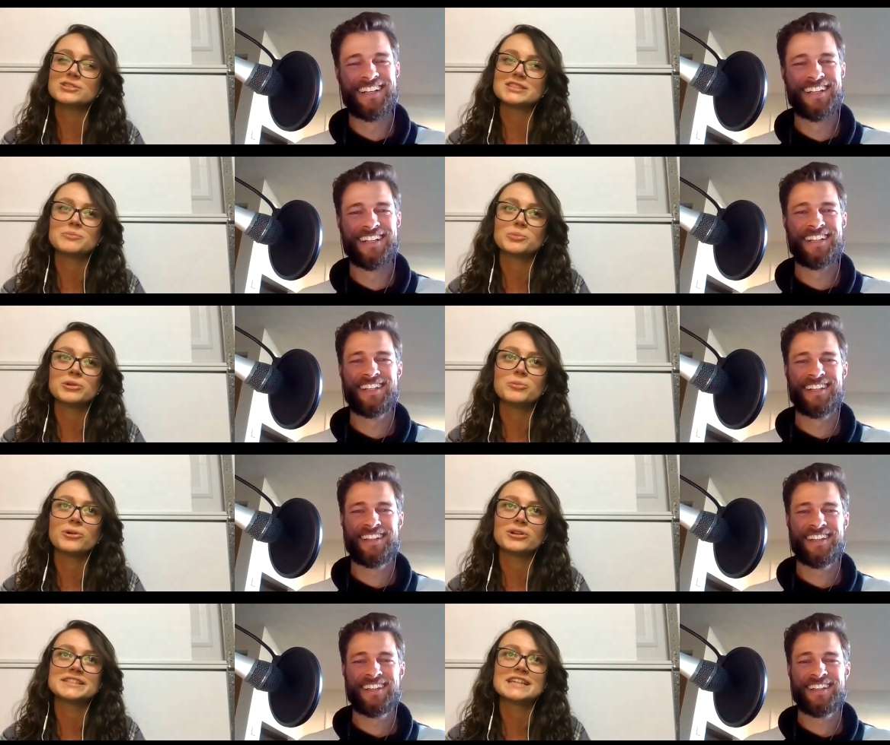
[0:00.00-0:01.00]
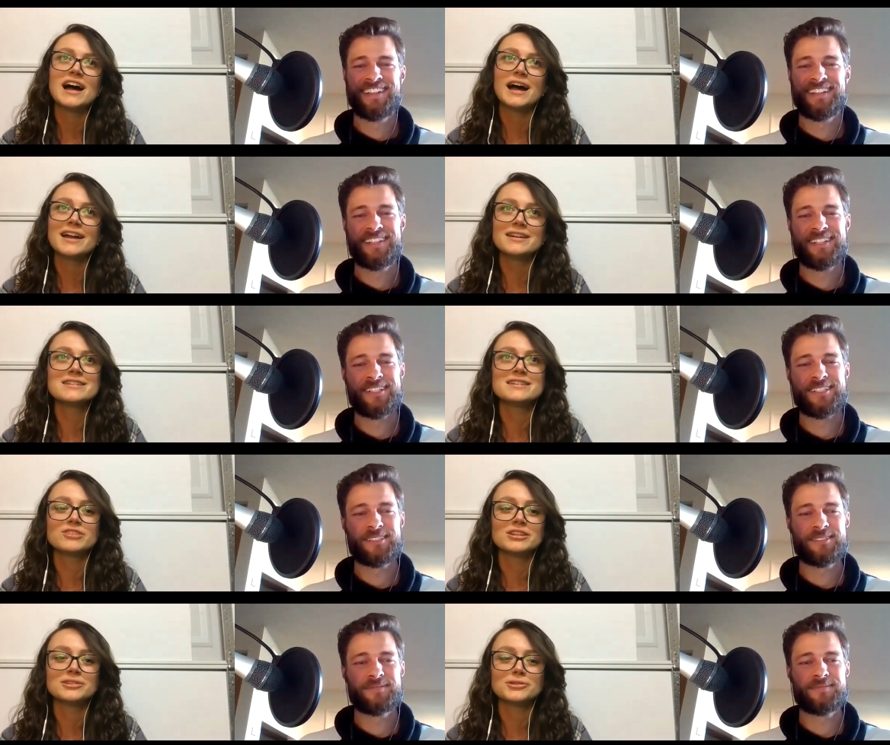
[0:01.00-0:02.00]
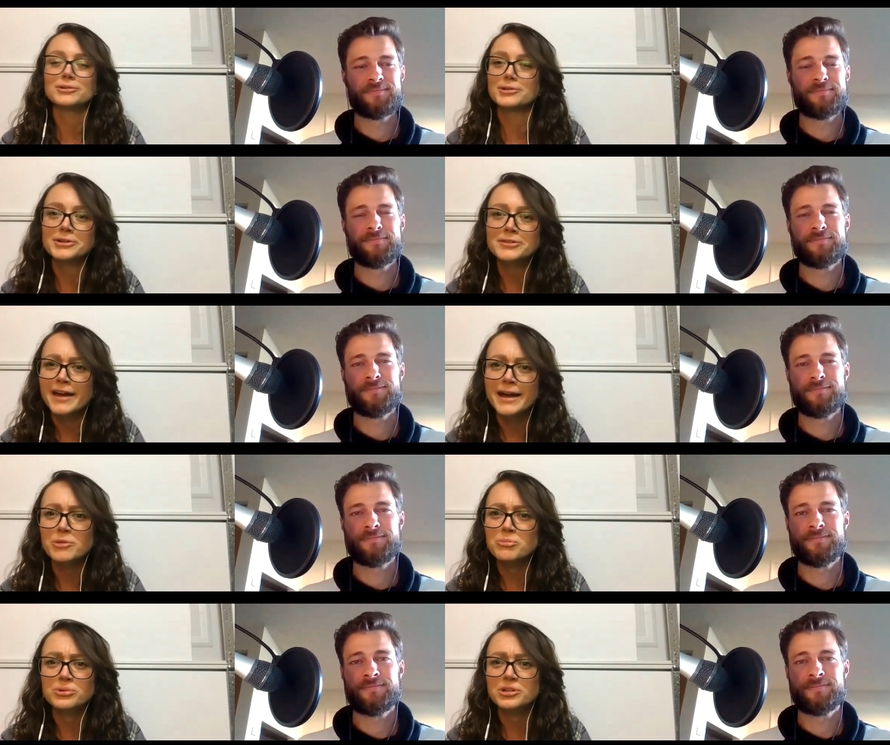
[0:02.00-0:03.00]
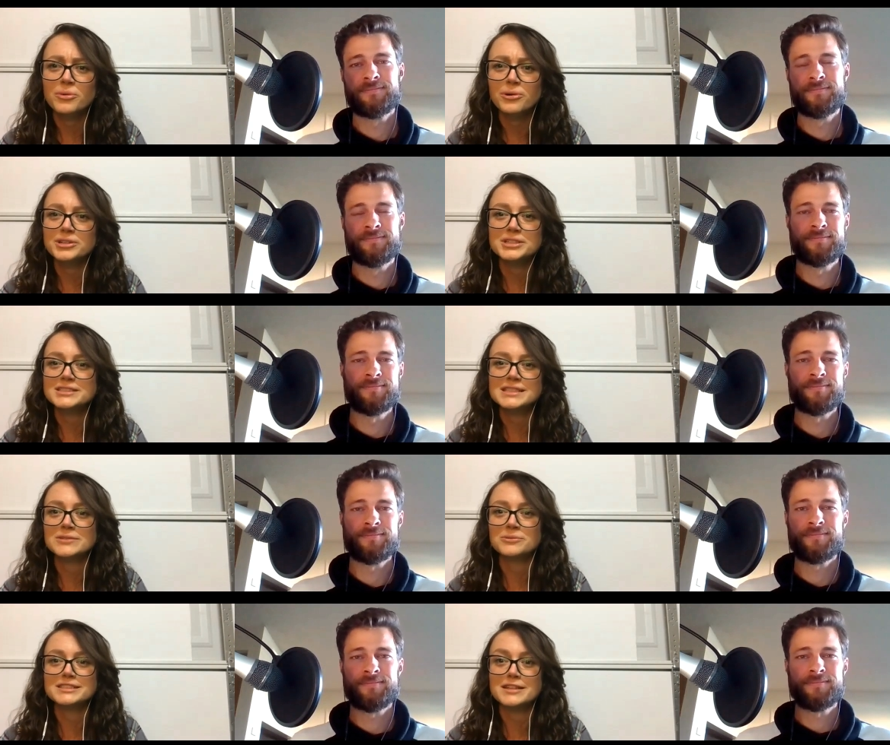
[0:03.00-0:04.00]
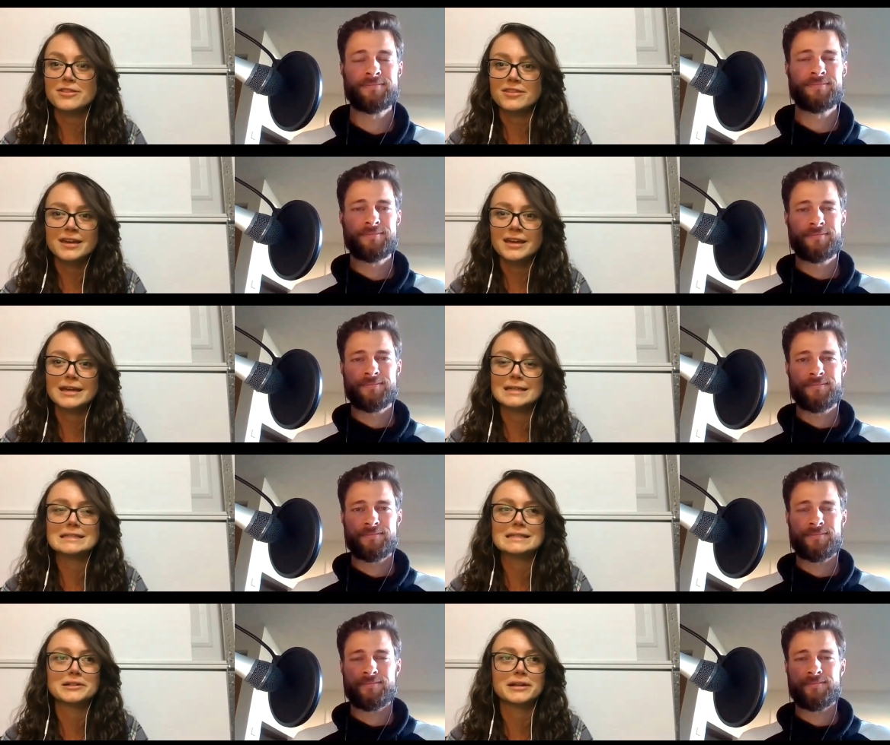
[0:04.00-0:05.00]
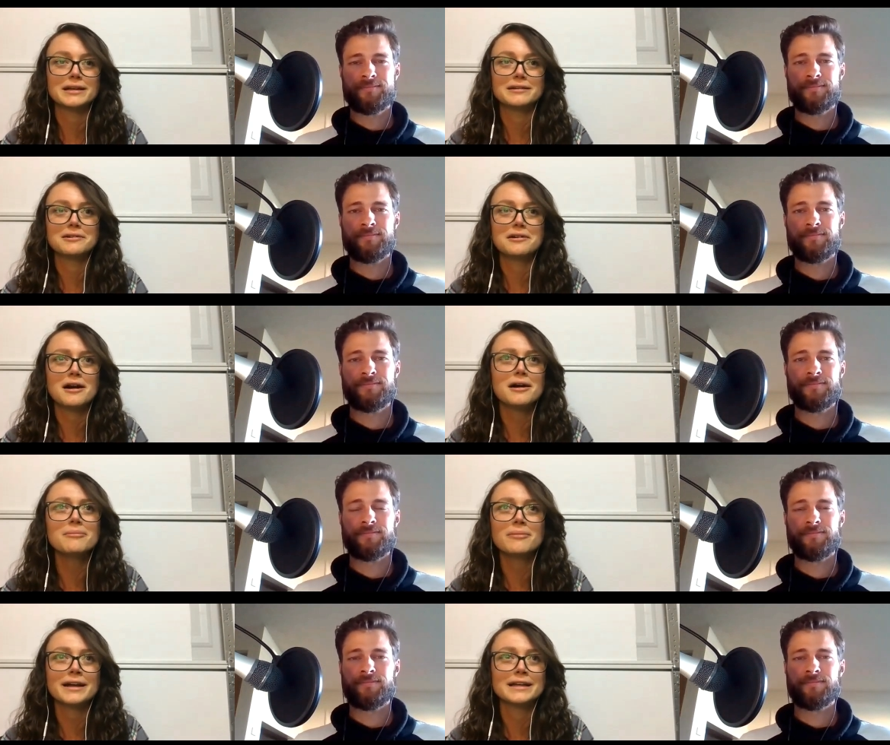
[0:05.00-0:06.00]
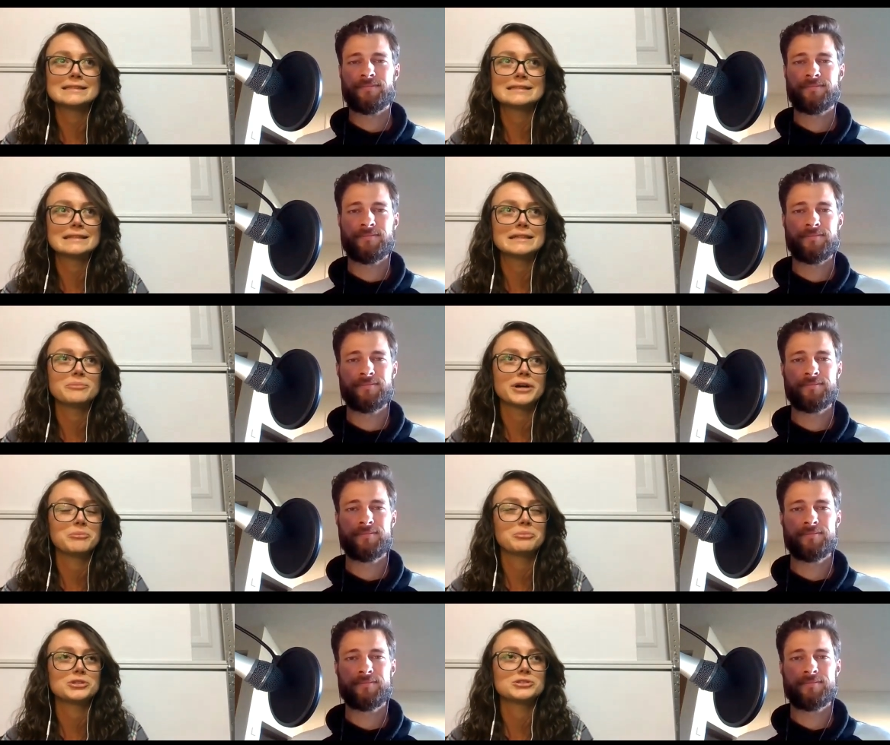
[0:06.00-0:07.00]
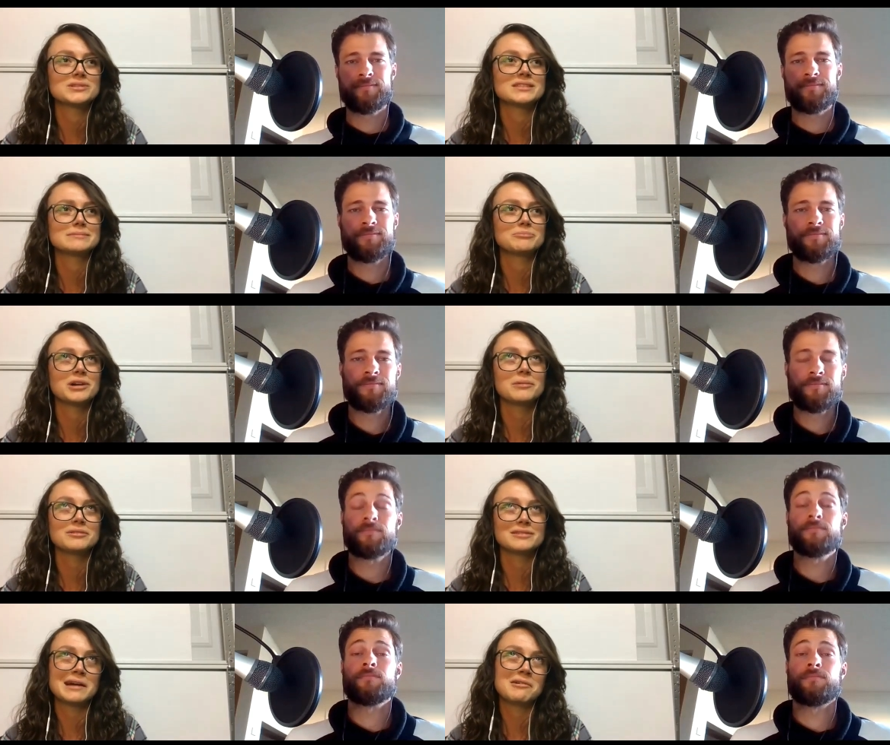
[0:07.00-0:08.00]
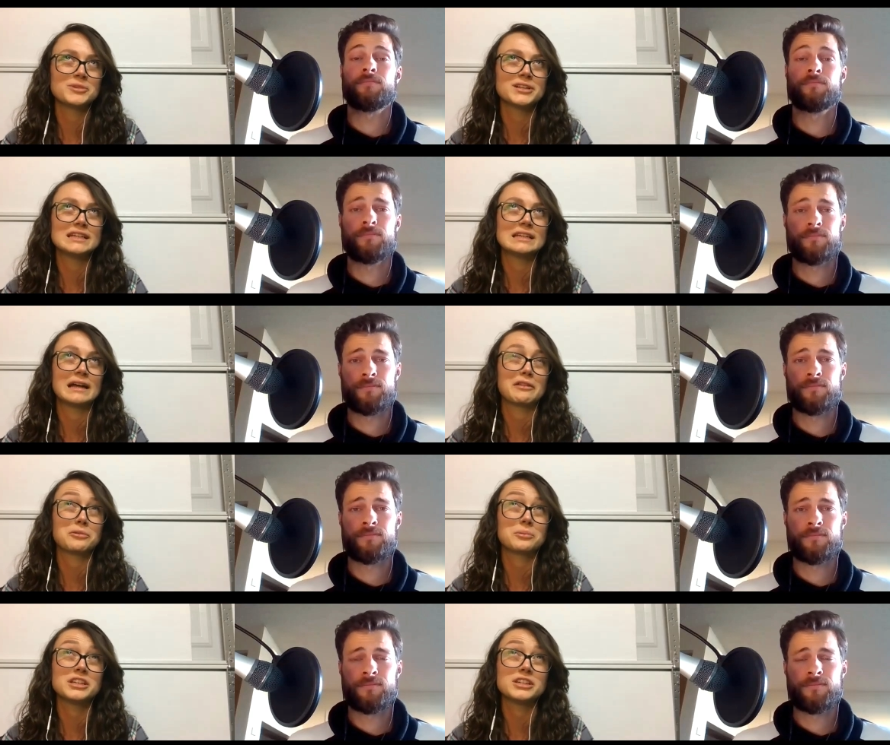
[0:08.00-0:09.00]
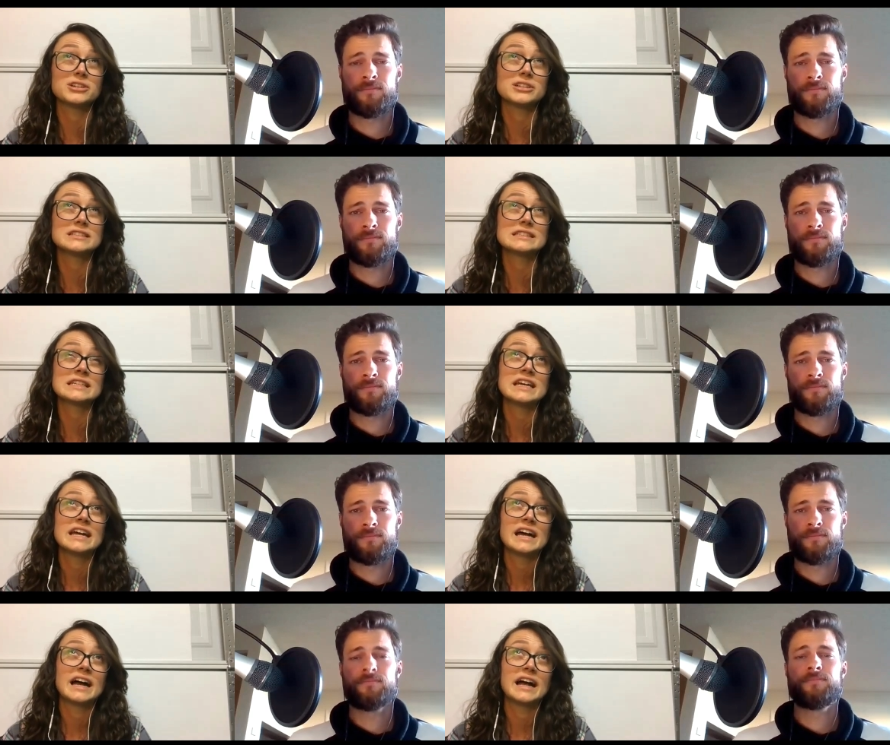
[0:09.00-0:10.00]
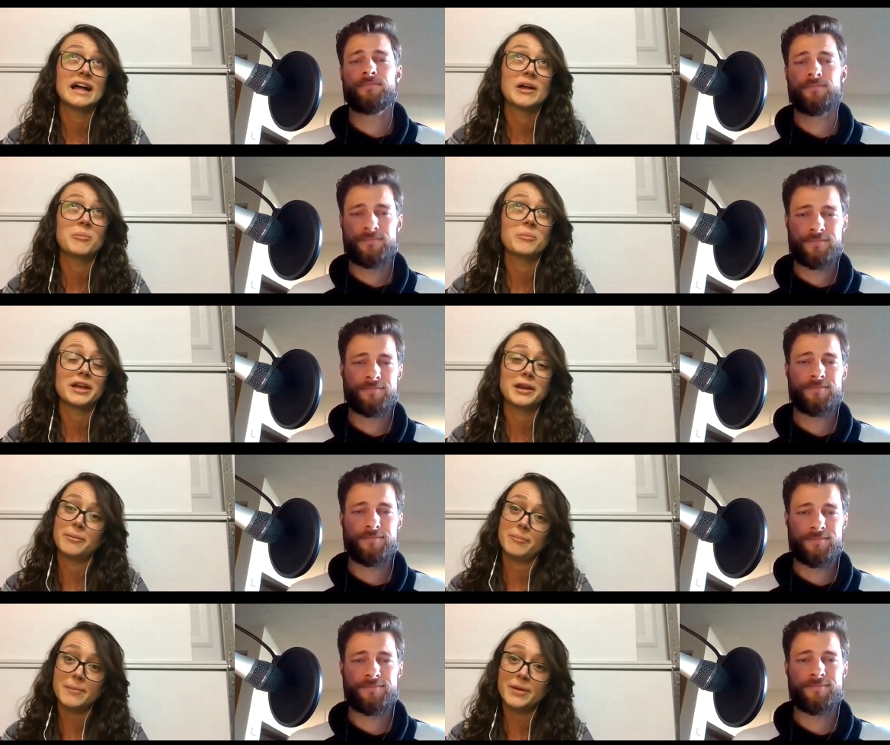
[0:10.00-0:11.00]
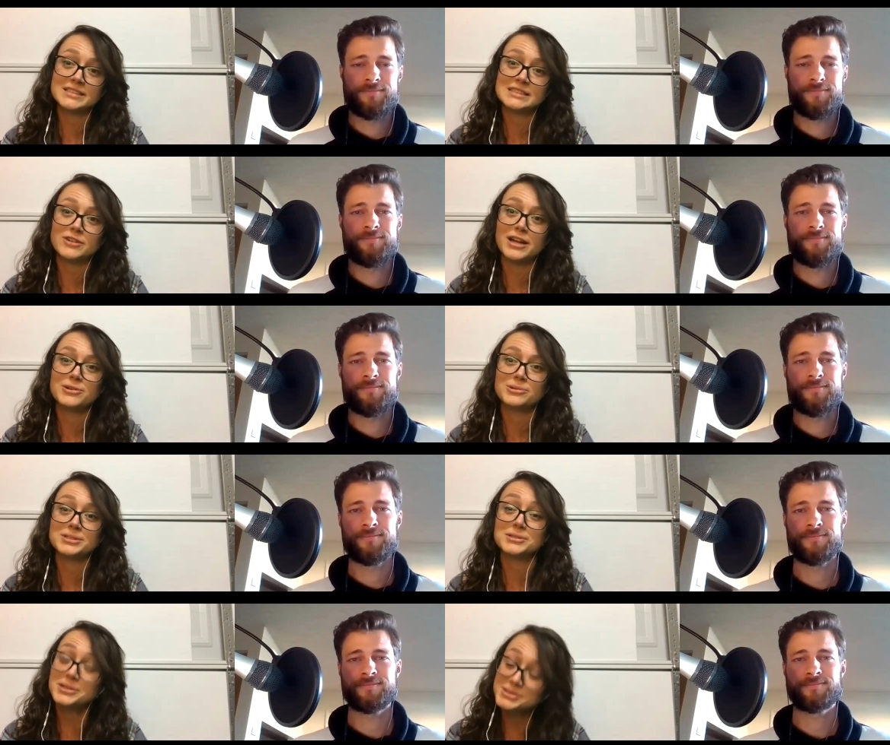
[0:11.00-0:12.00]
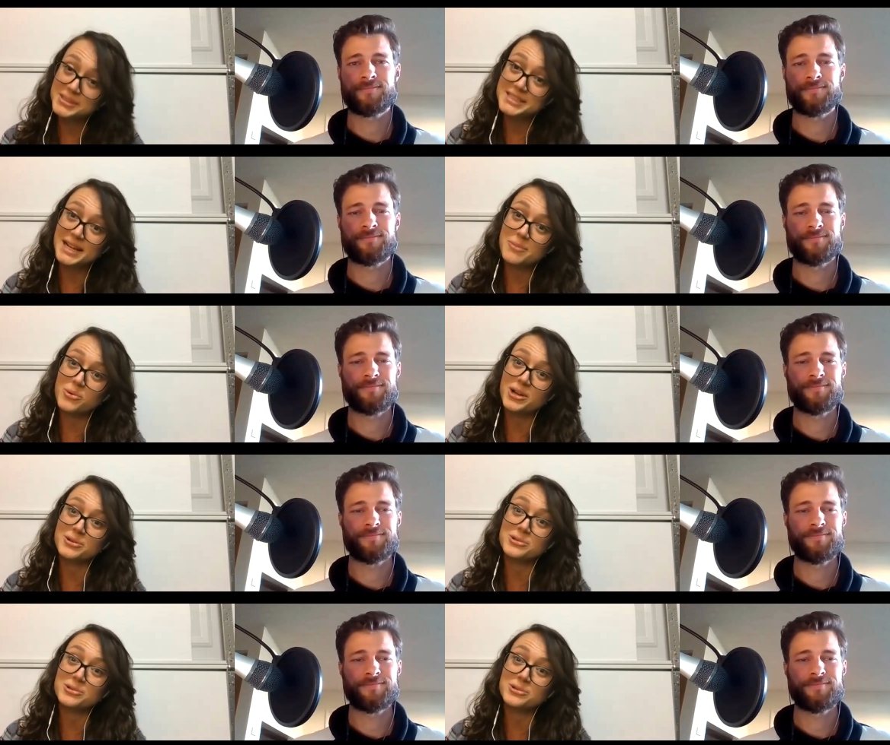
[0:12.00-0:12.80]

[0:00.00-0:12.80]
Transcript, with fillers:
Speaker 1: said, pre-bolus, I didn't even learn that pre-bolusing was a thing until I got my insulin pump, which is probably mm. now I'm looking at three years. Um, and my best friend, who is also a type one,